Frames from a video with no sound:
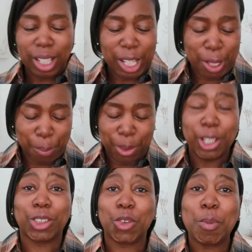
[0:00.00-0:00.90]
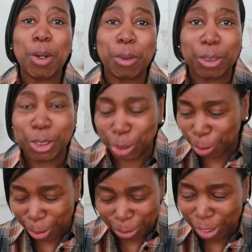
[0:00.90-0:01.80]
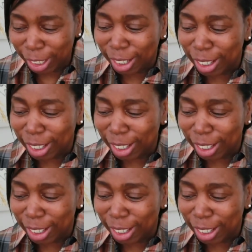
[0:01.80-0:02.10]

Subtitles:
the remote control.